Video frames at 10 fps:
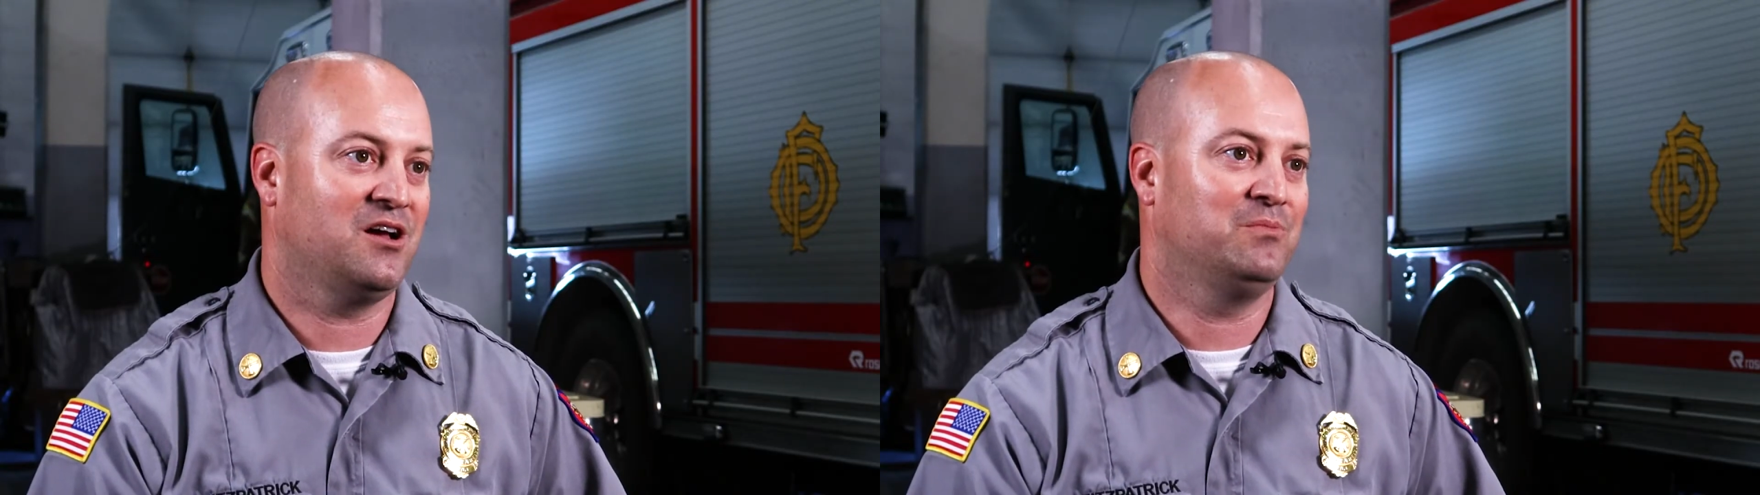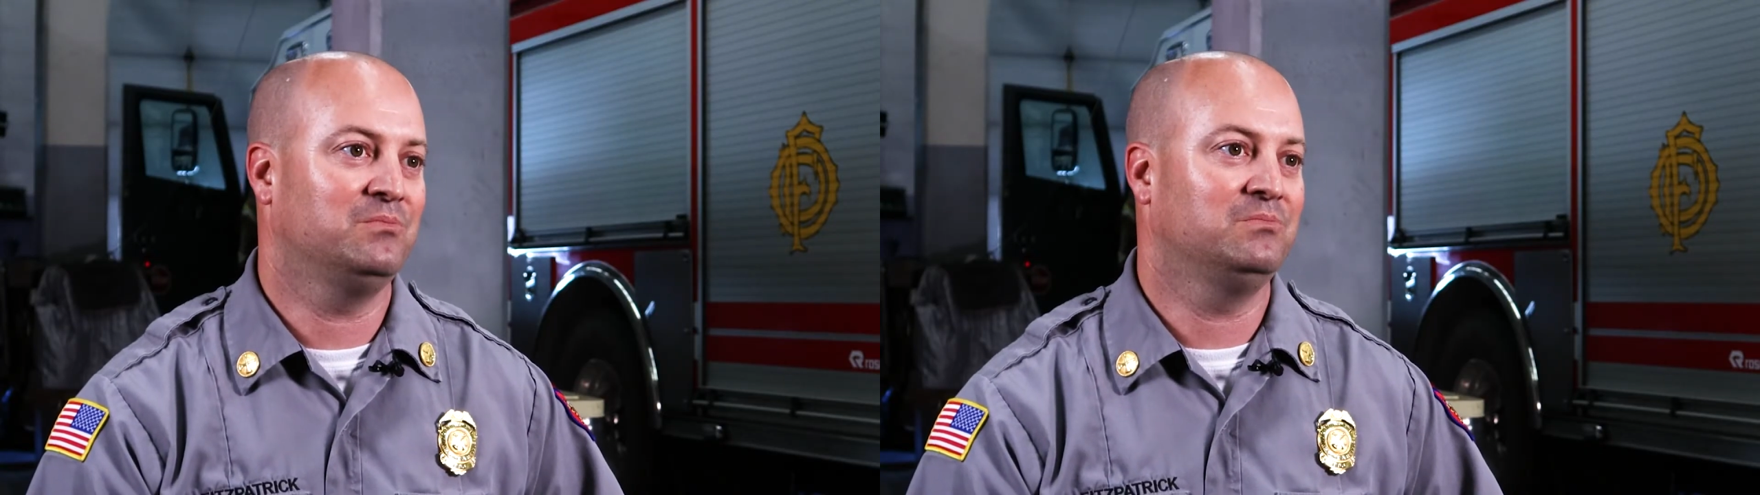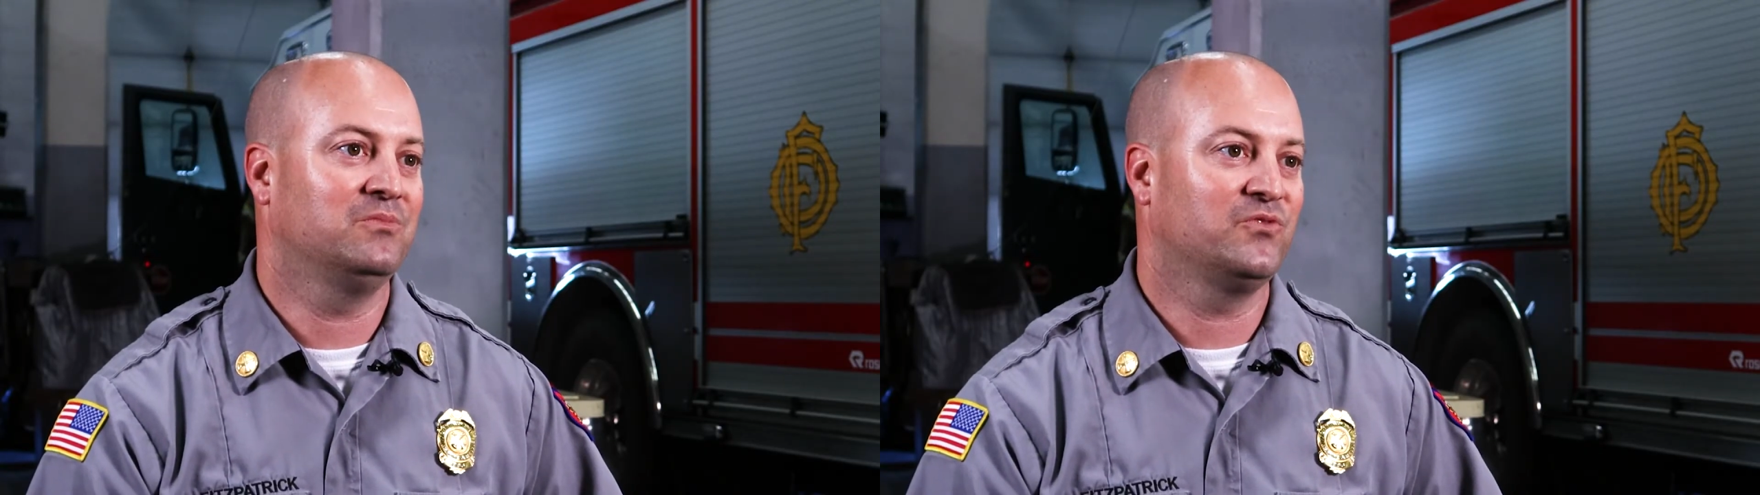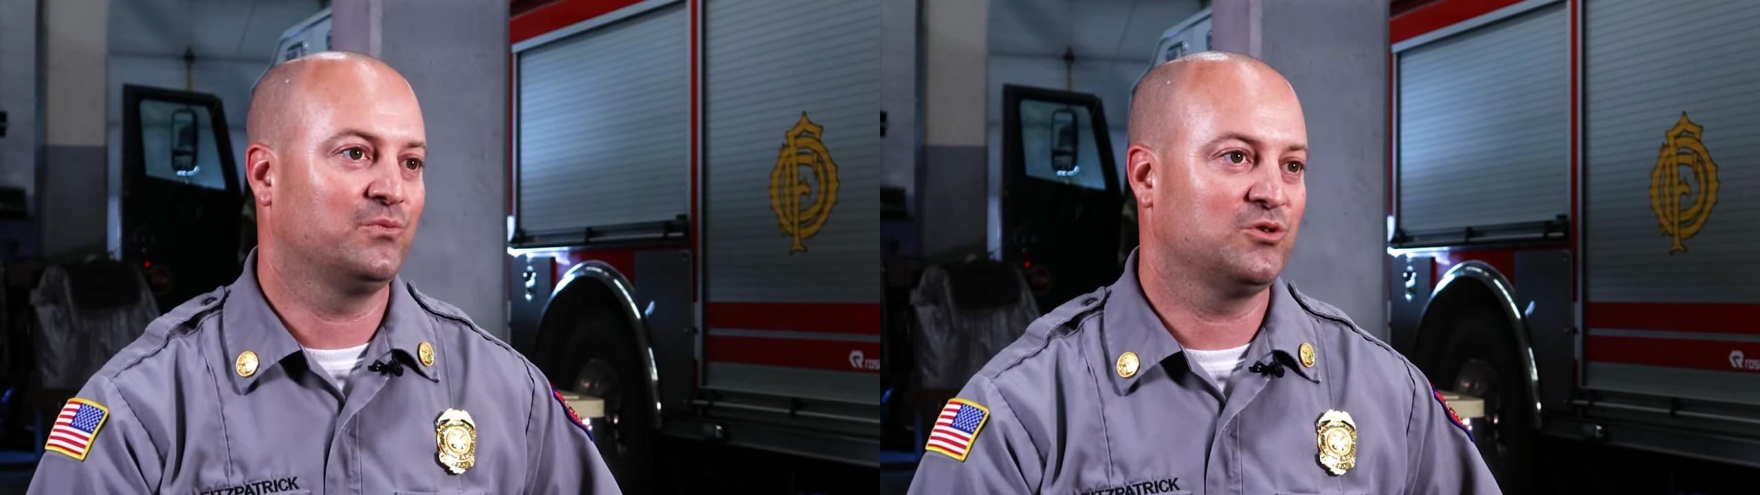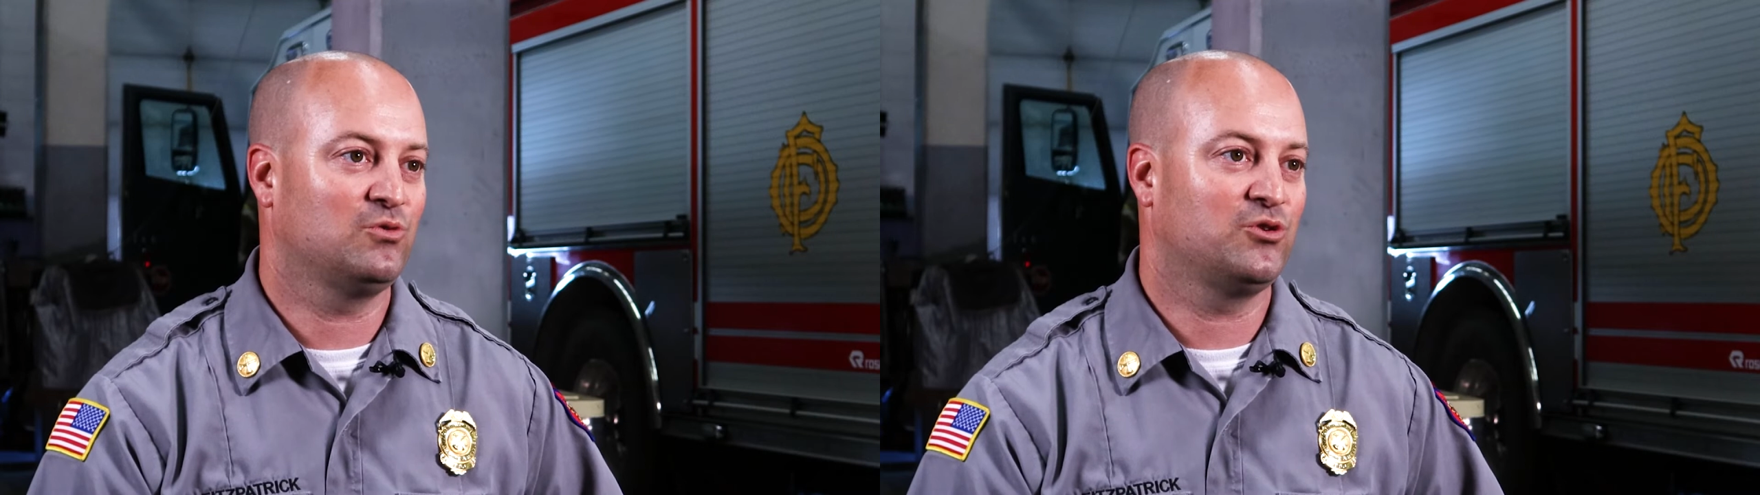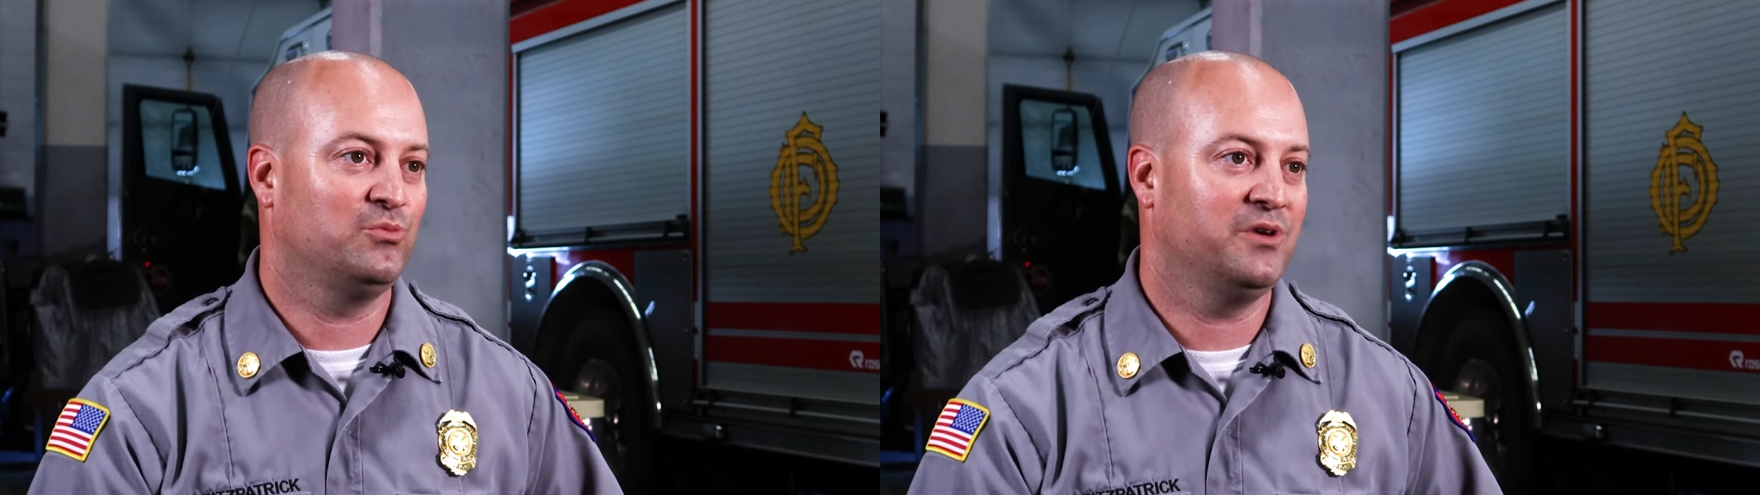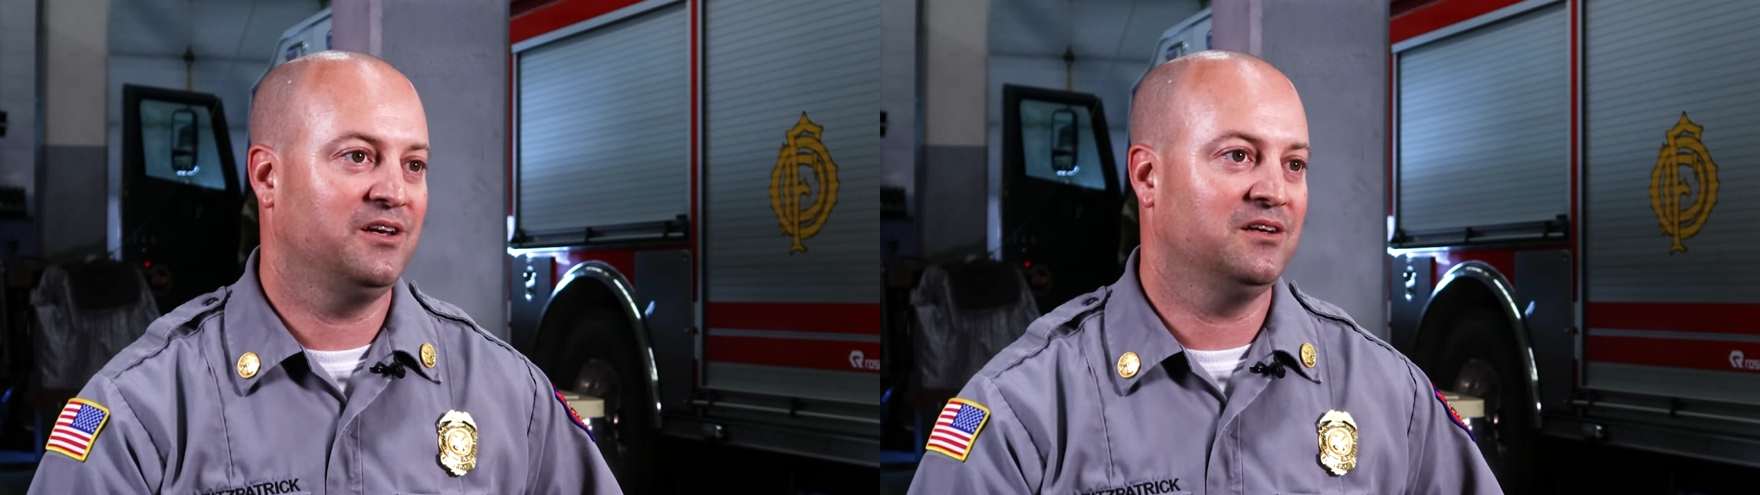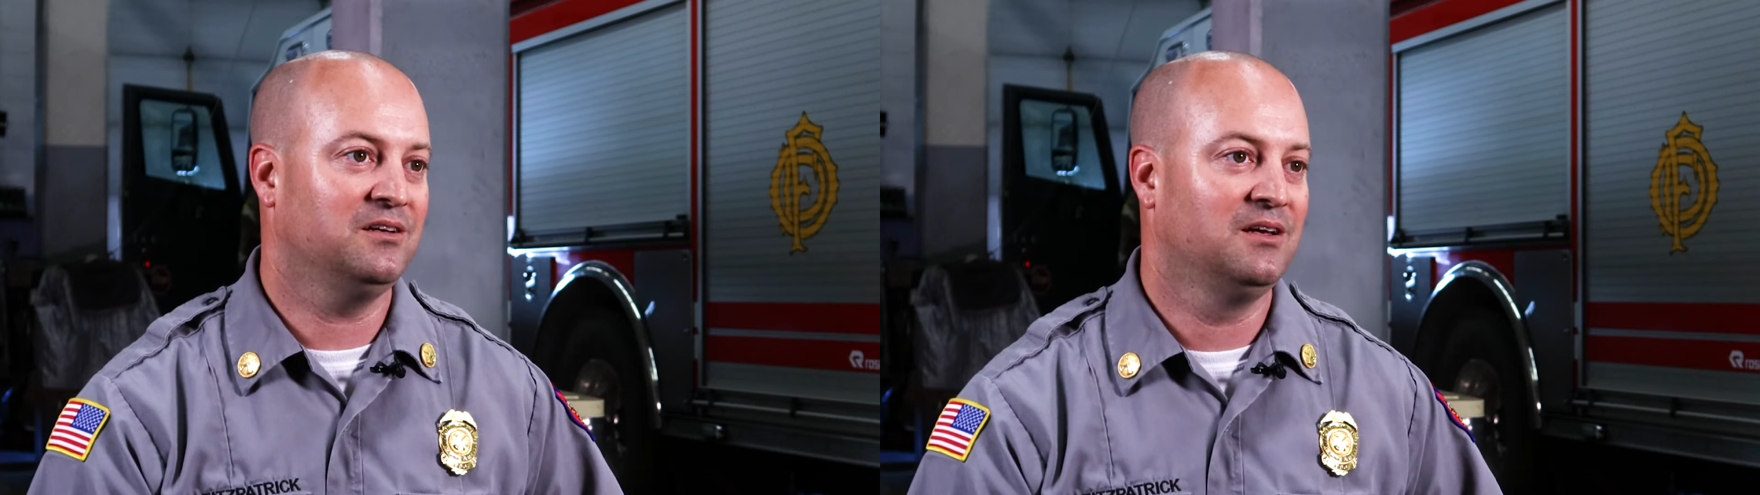come from social media.